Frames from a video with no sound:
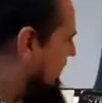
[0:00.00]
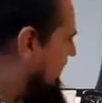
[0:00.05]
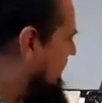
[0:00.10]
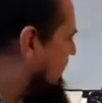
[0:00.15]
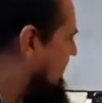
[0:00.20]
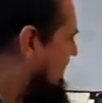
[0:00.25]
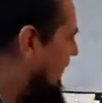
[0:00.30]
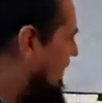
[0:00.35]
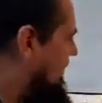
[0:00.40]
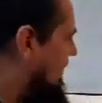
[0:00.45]

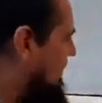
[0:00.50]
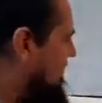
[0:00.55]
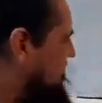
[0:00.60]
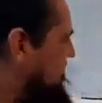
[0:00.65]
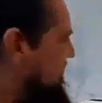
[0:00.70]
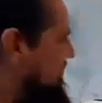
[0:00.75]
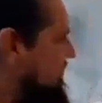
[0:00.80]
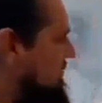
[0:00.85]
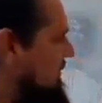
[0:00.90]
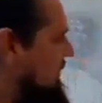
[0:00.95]

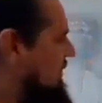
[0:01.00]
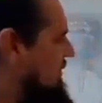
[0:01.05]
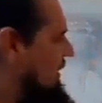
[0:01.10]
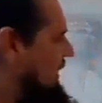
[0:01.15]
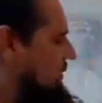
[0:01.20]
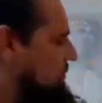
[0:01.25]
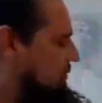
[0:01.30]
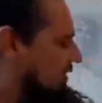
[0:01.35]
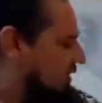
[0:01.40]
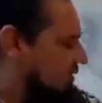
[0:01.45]
D7. You
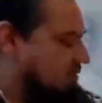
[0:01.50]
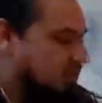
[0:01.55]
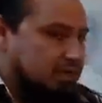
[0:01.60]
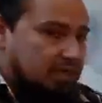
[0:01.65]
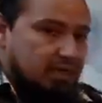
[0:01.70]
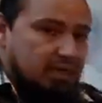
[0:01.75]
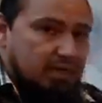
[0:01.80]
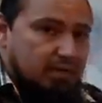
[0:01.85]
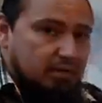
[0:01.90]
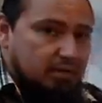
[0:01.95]
can't really see
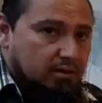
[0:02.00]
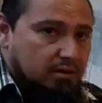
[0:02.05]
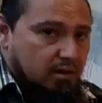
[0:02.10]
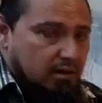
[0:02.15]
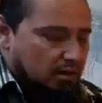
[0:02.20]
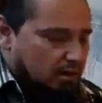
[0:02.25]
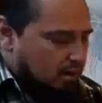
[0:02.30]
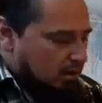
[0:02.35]
it here.